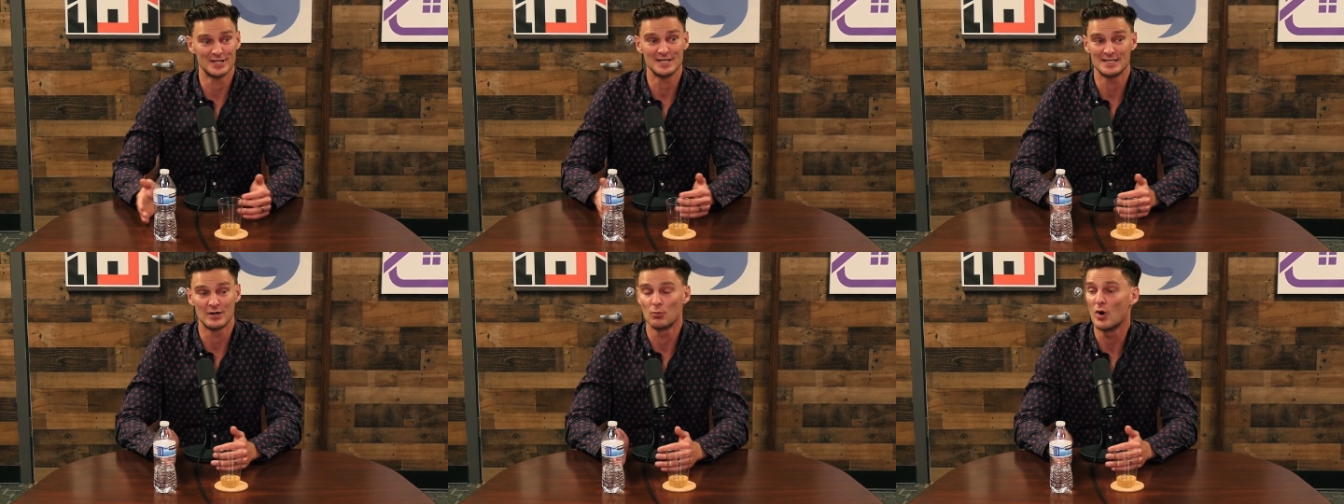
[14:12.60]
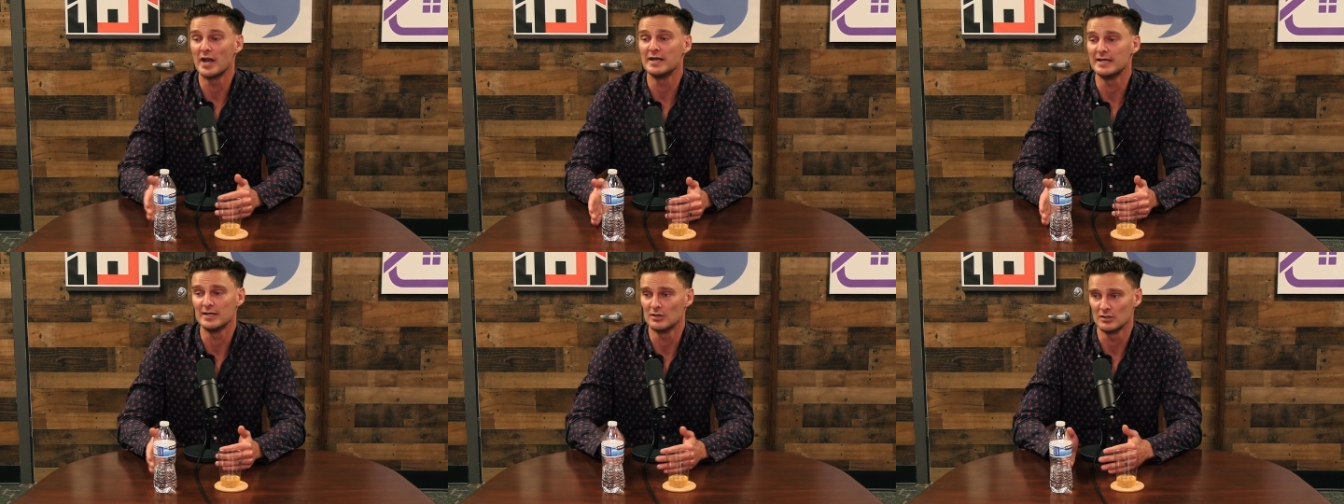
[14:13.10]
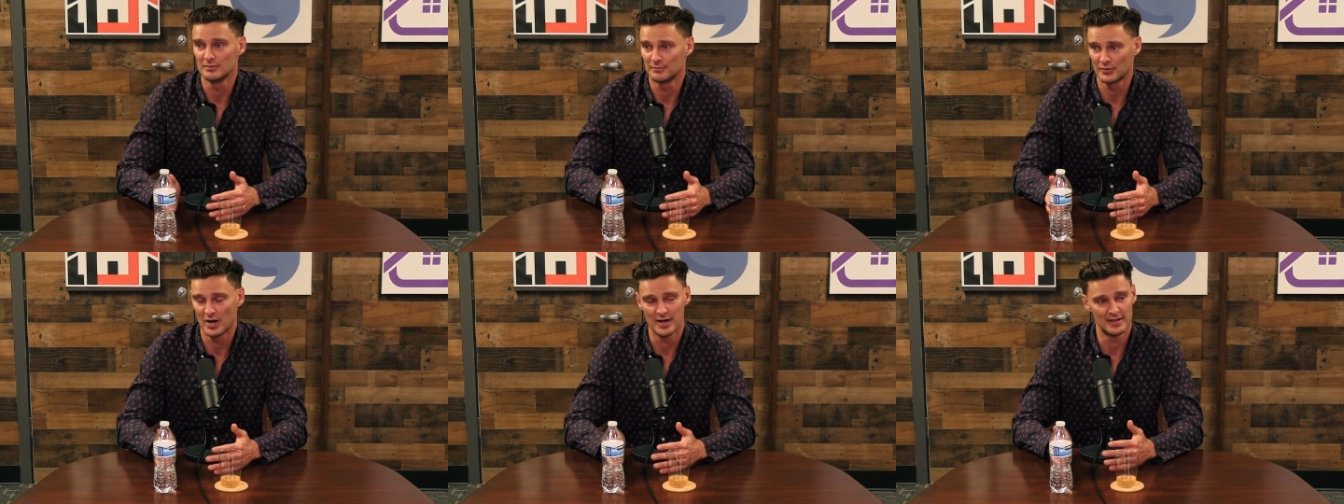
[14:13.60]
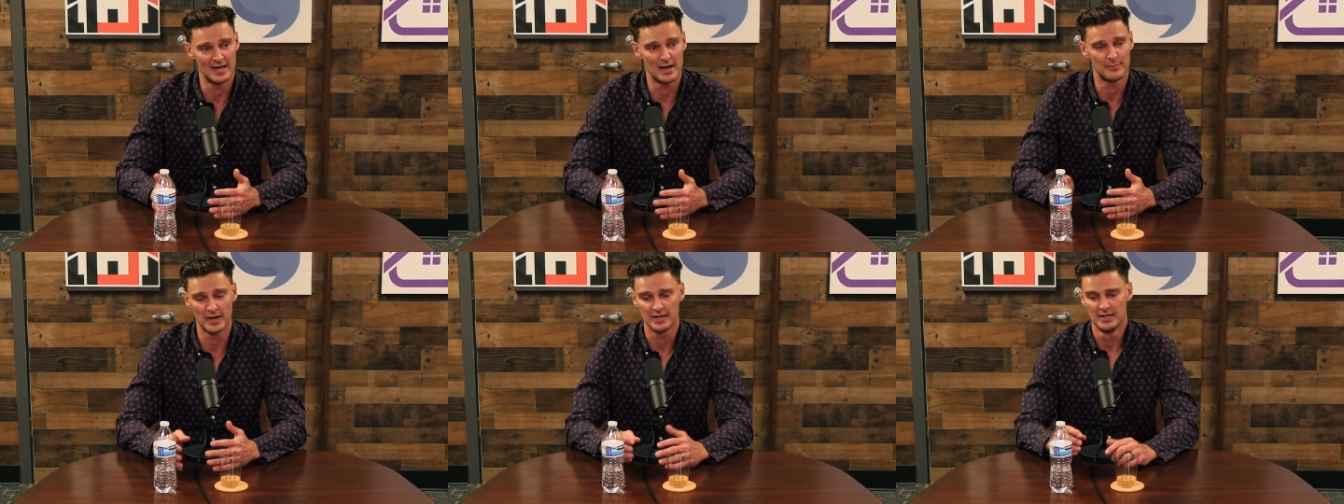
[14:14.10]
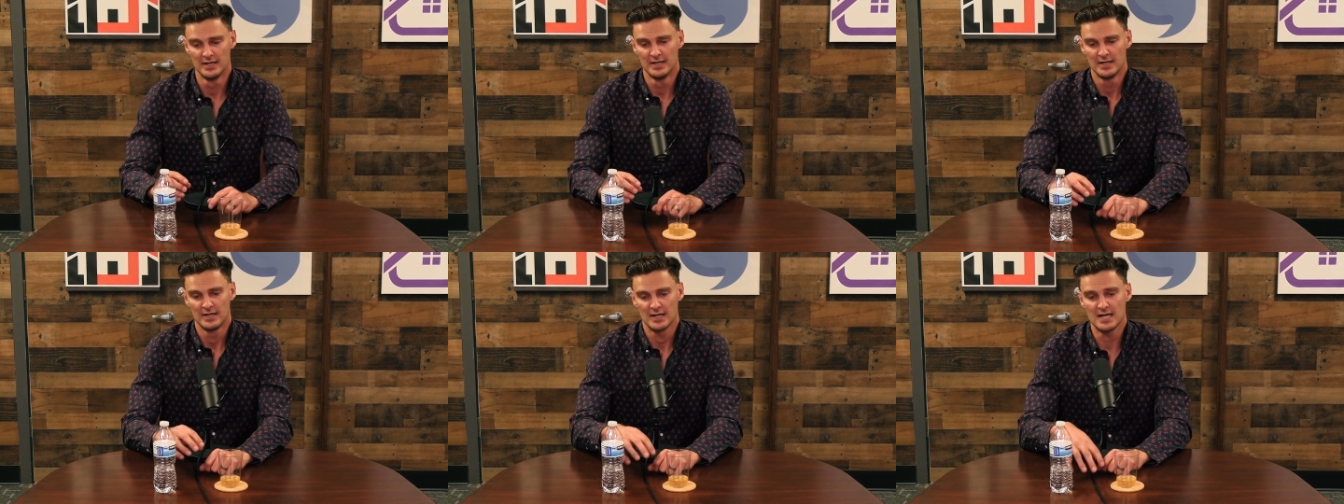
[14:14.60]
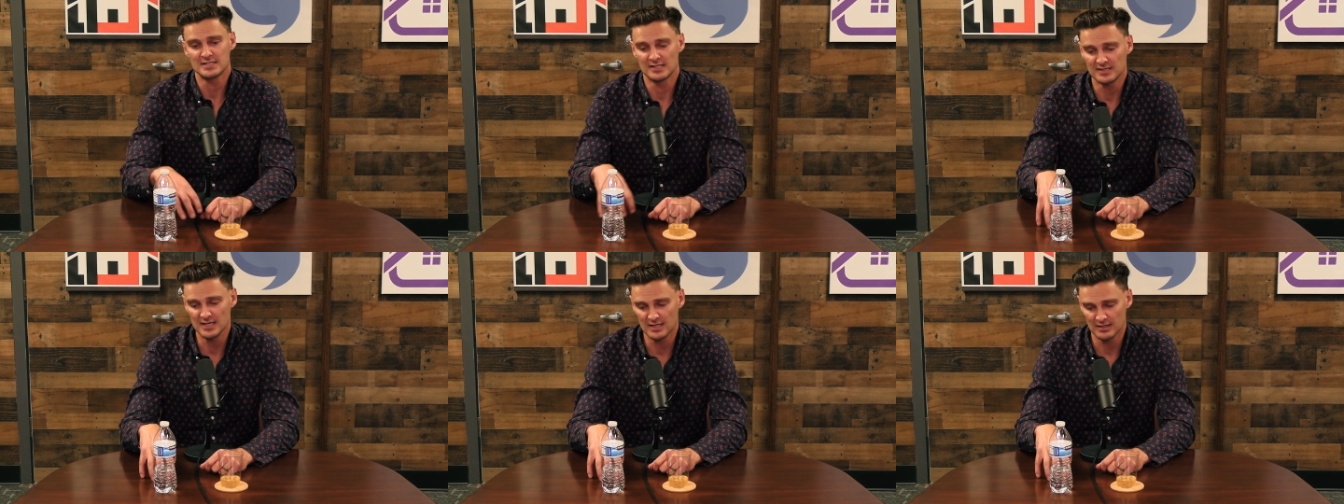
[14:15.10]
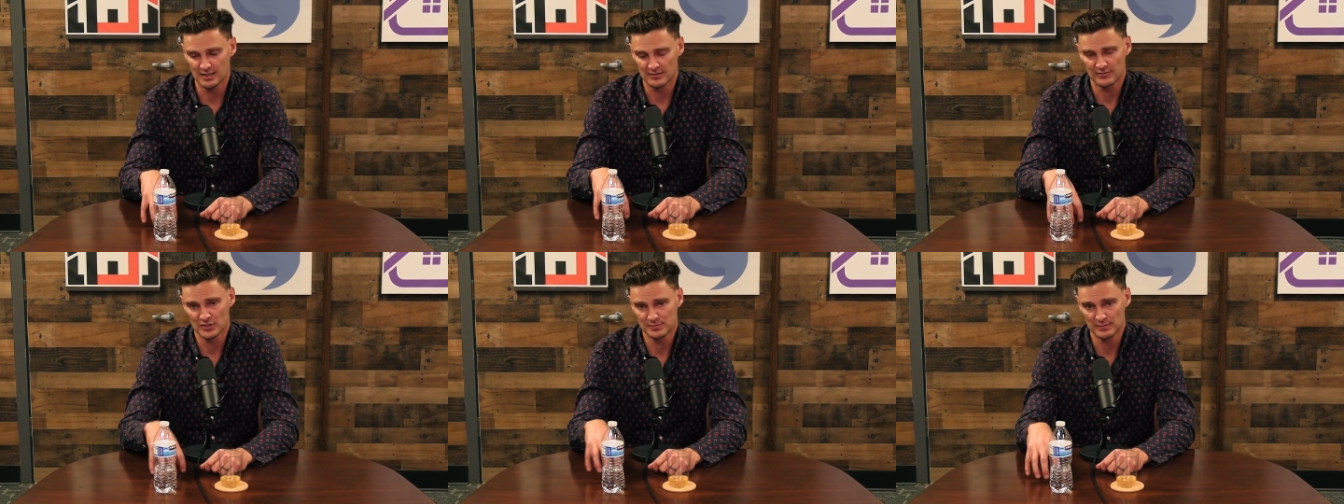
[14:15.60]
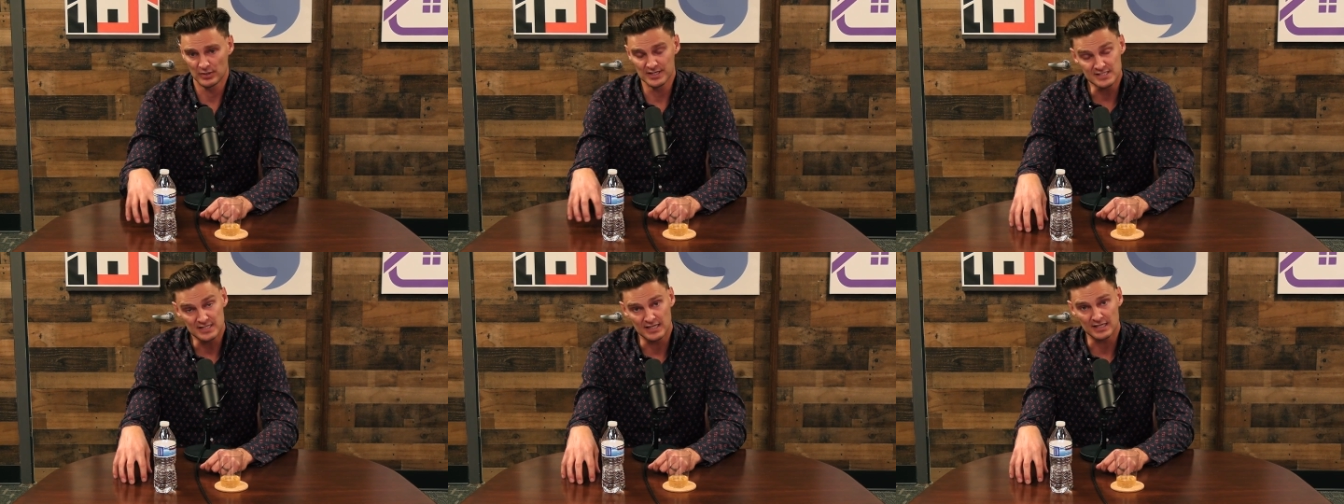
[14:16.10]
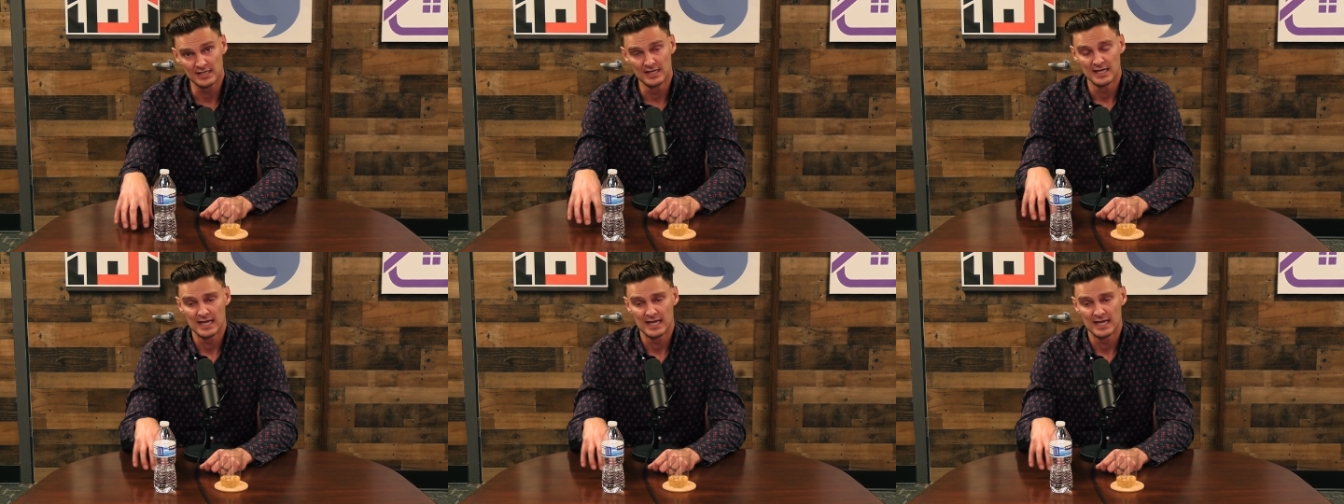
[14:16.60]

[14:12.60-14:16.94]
I think he'd done one deal prior to that. But here's the thing, and for those people listening,